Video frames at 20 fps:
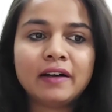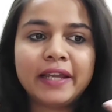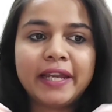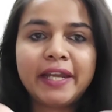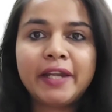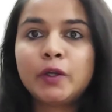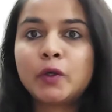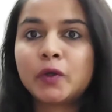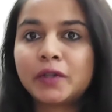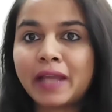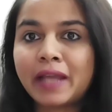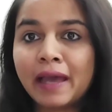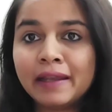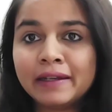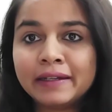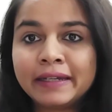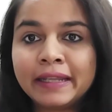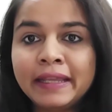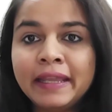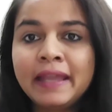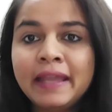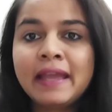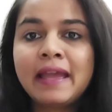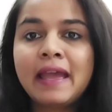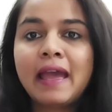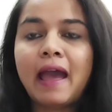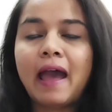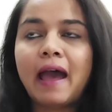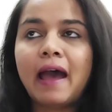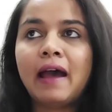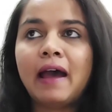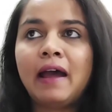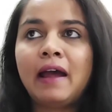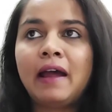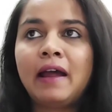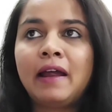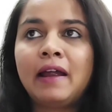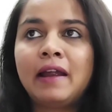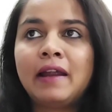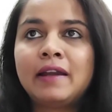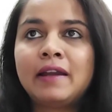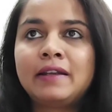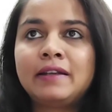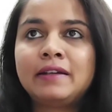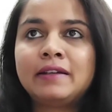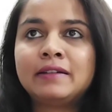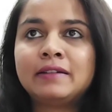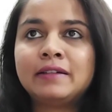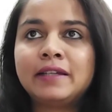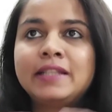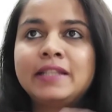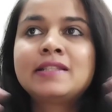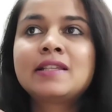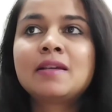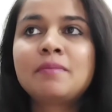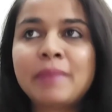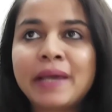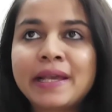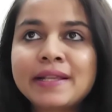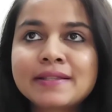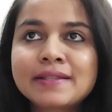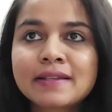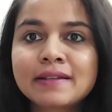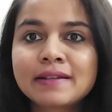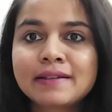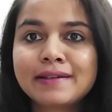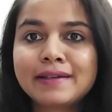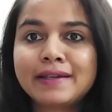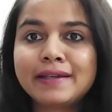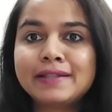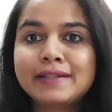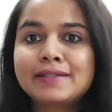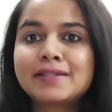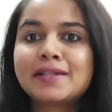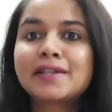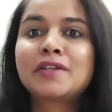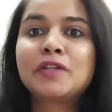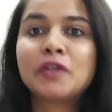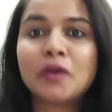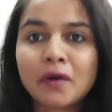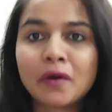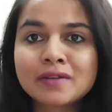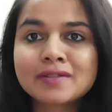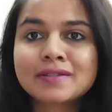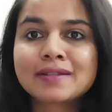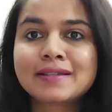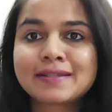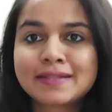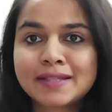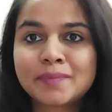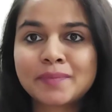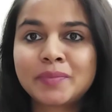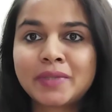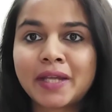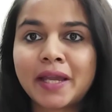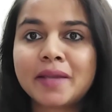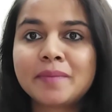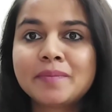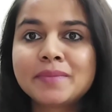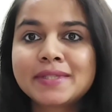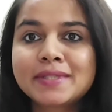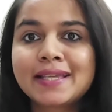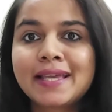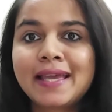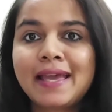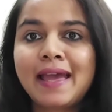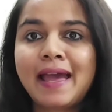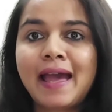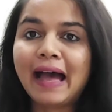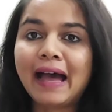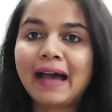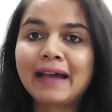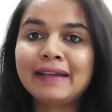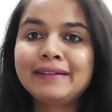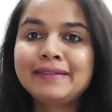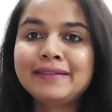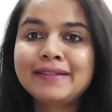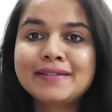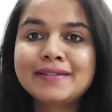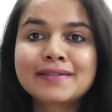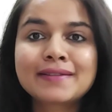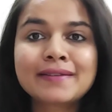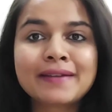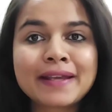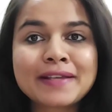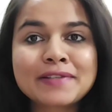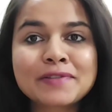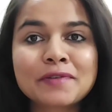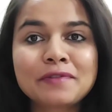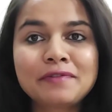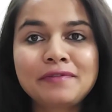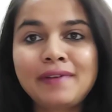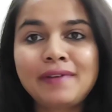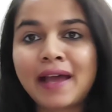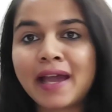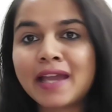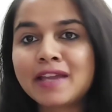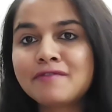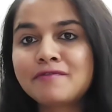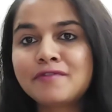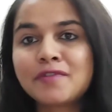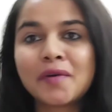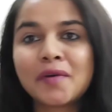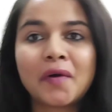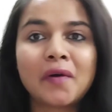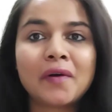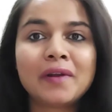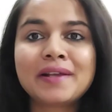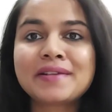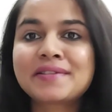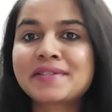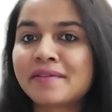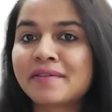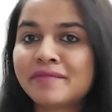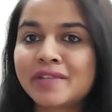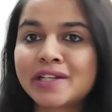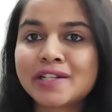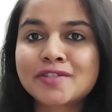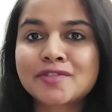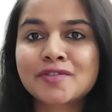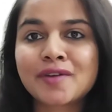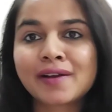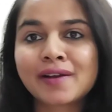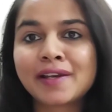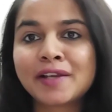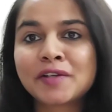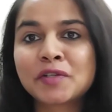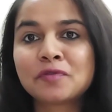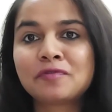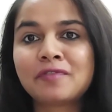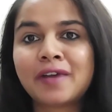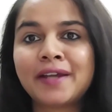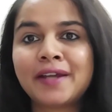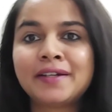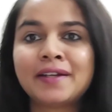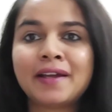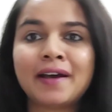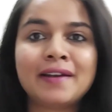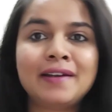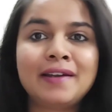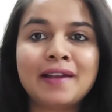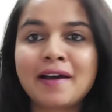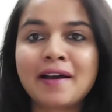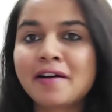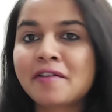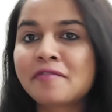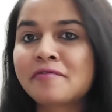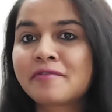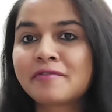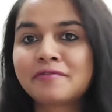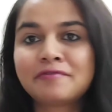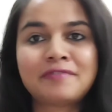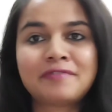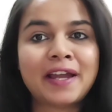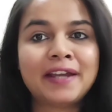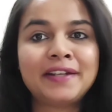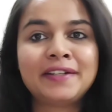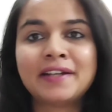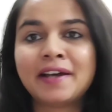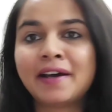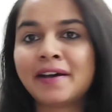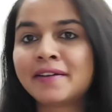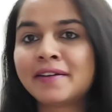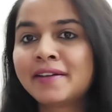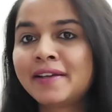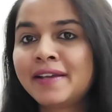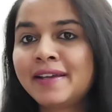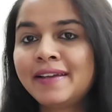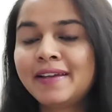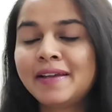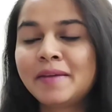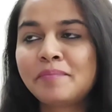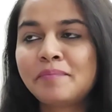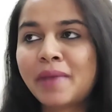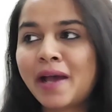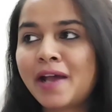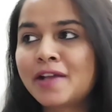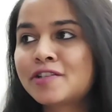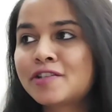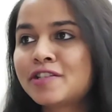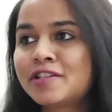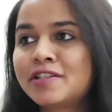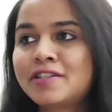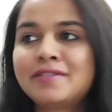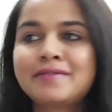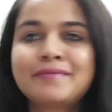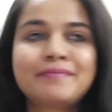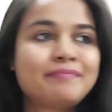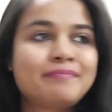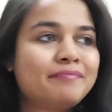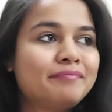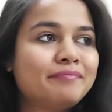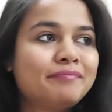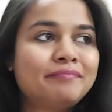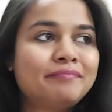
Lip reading: in totality, and it's a mess, it's a chaos sometimes. And in this race of life, we all are somewhere struggling to find our love, find our passion,